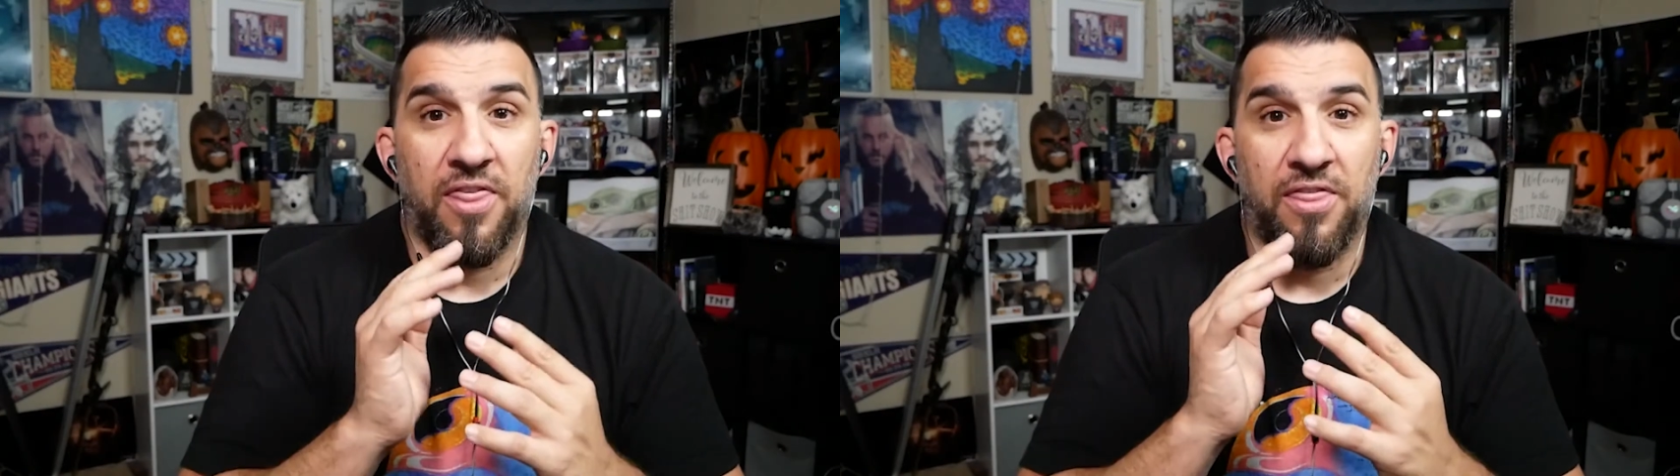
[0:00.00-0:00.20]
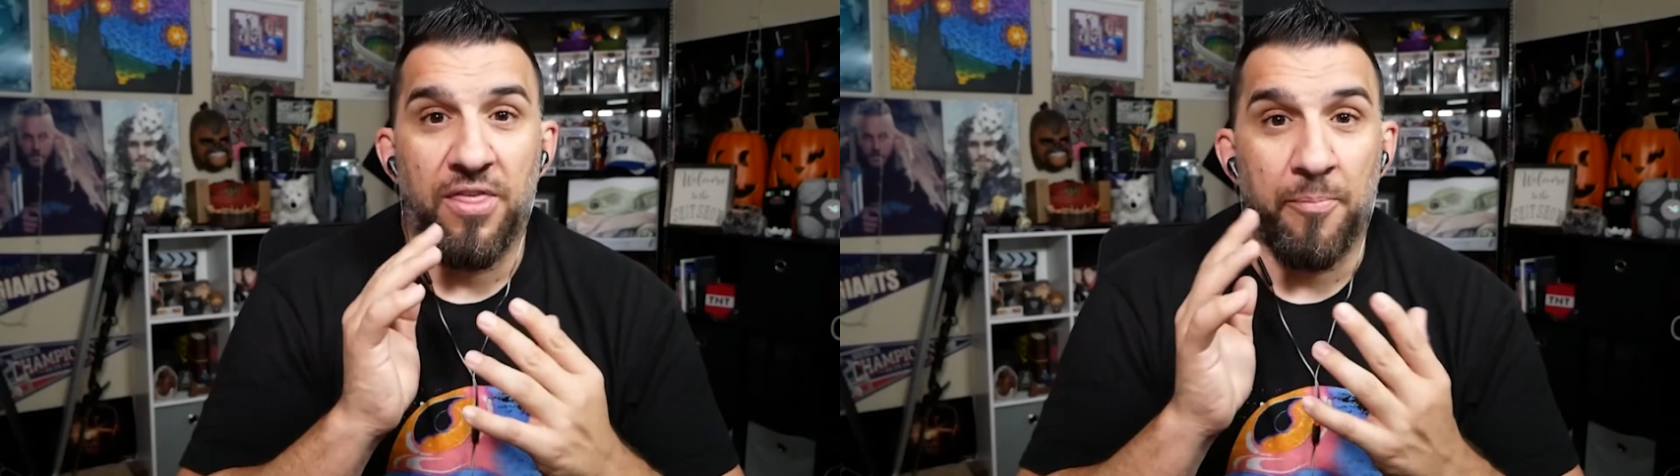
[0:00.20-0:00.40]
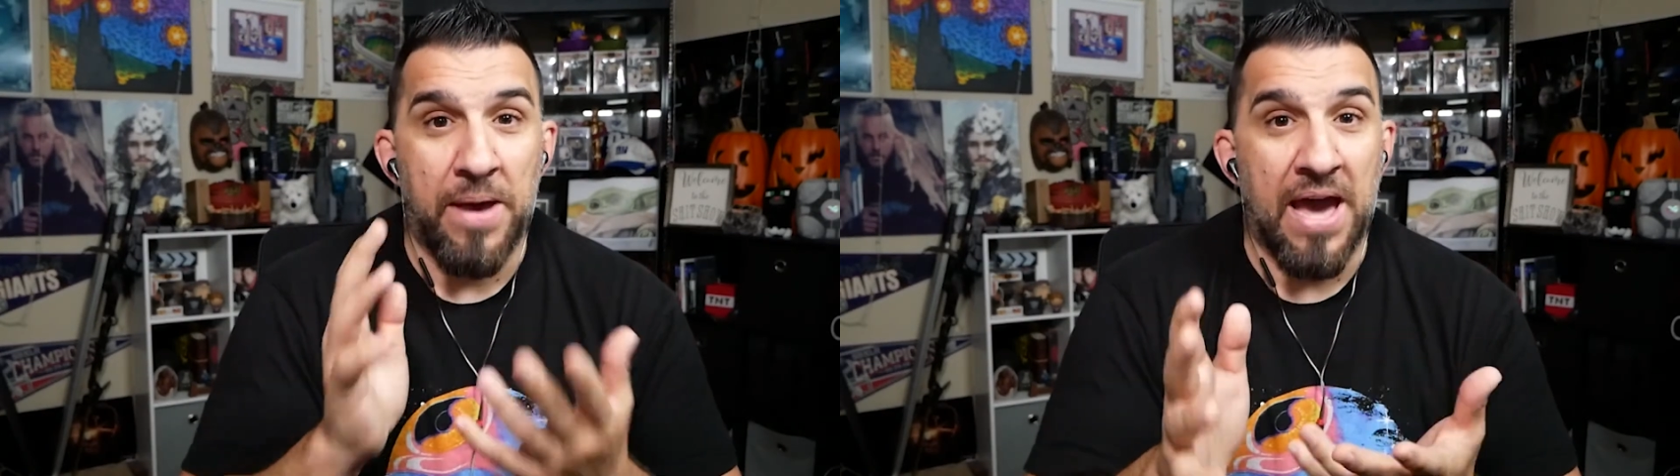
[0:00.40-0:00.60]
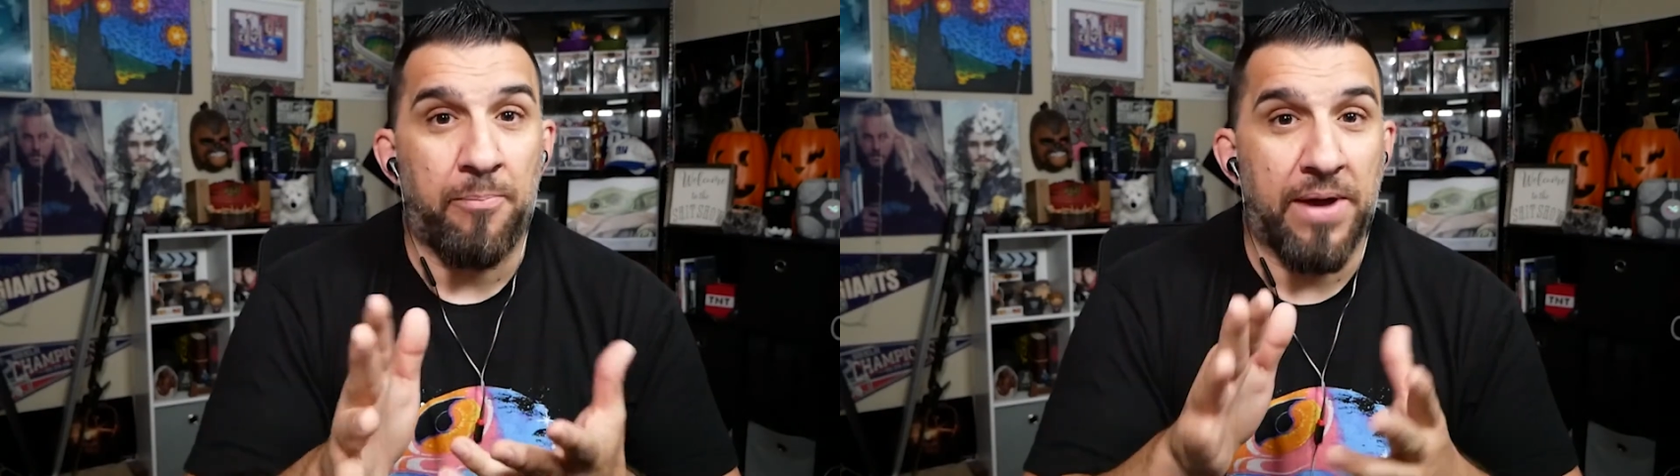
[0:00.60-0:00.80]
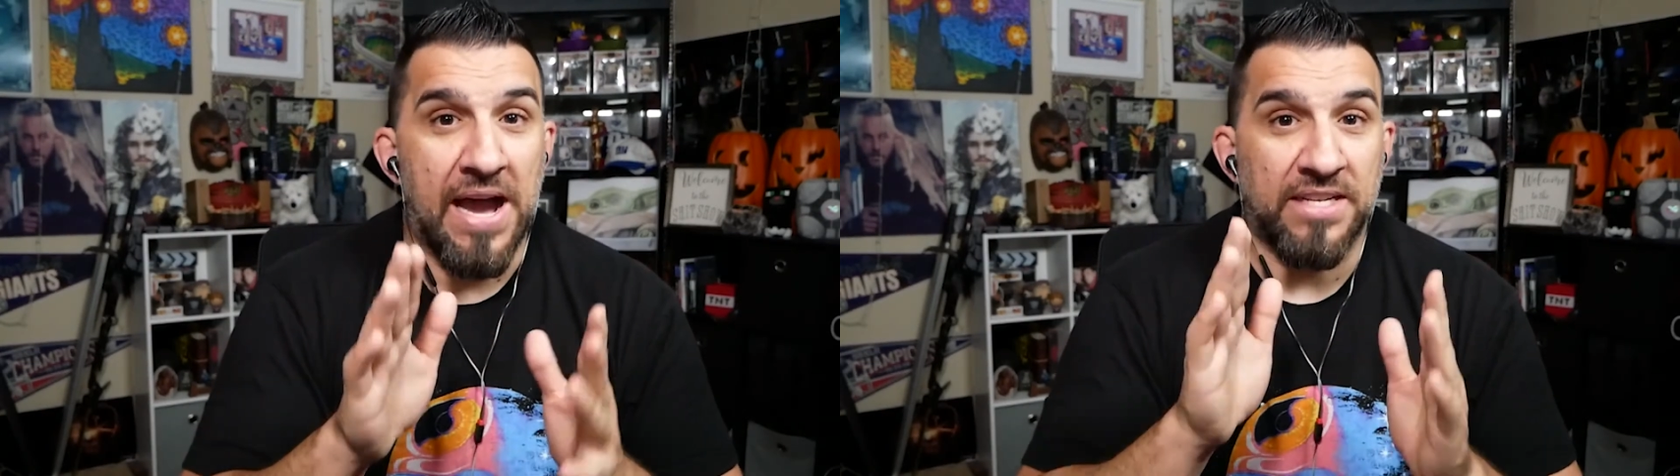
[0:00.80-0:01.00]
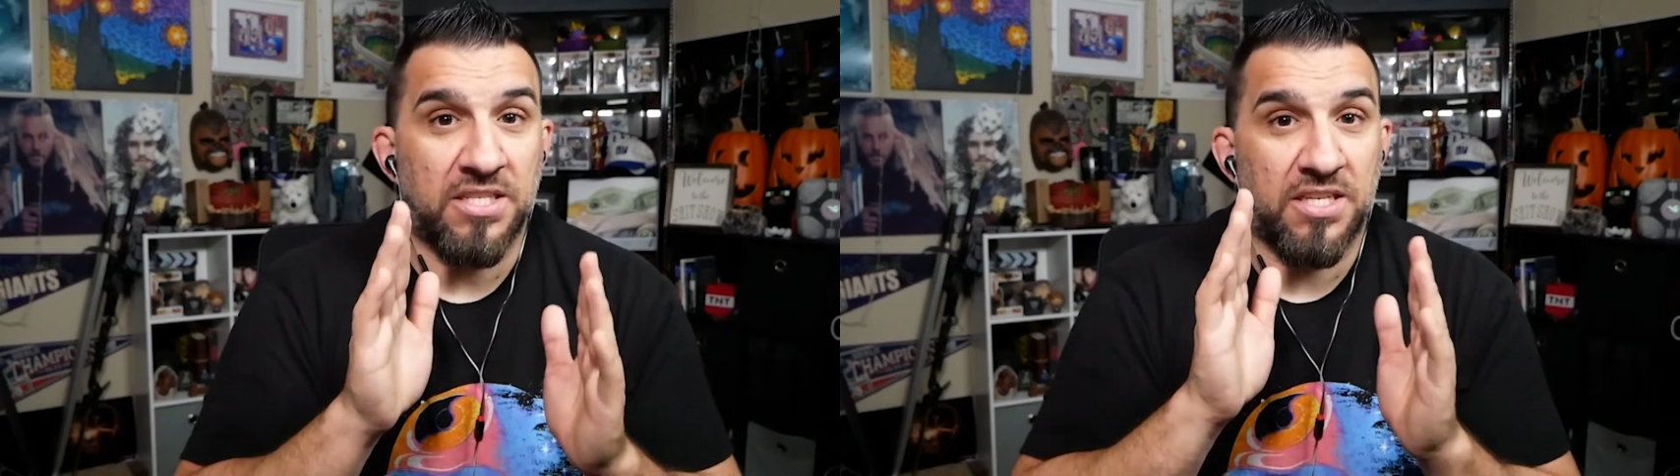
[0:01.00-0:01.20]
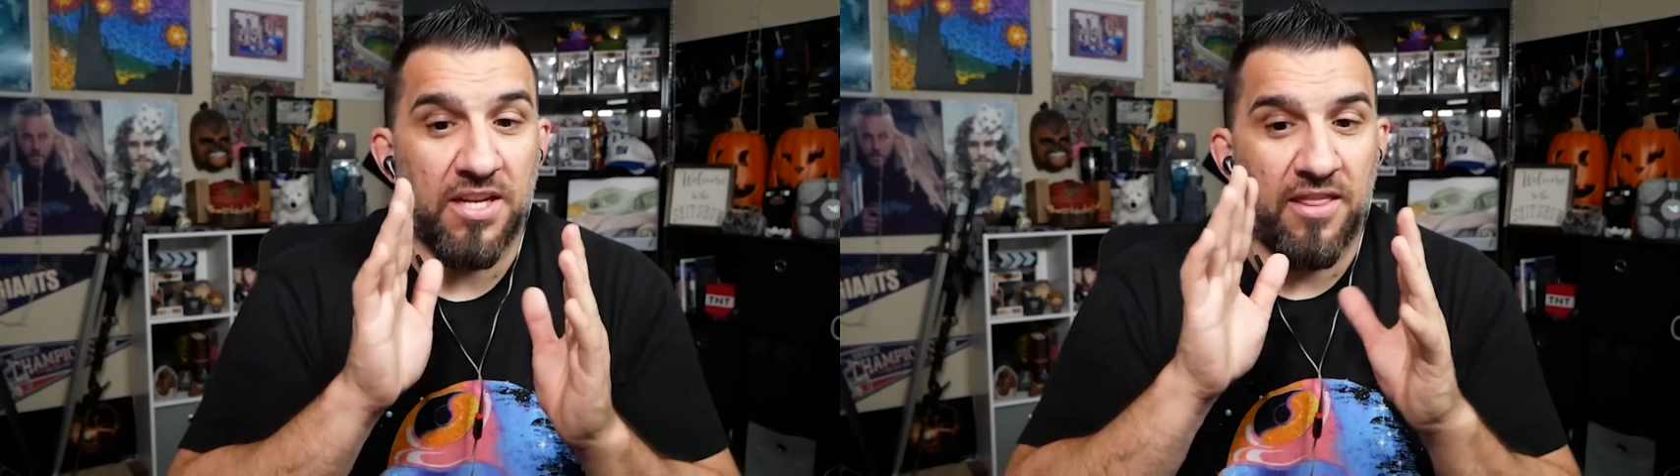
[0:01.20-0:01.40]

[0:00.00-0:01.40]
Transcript: The Bad Batch,